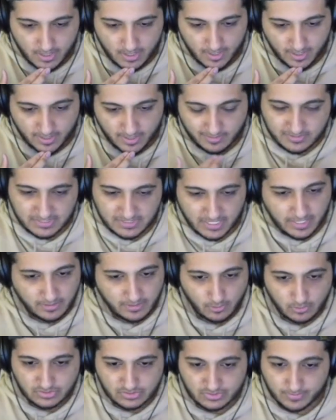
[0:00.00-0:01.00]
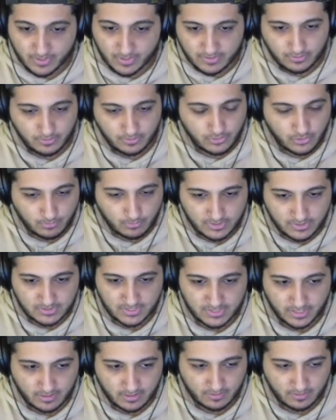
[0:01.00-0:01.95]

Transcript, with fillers: And I'm just taking notes from other YouTubers. Like,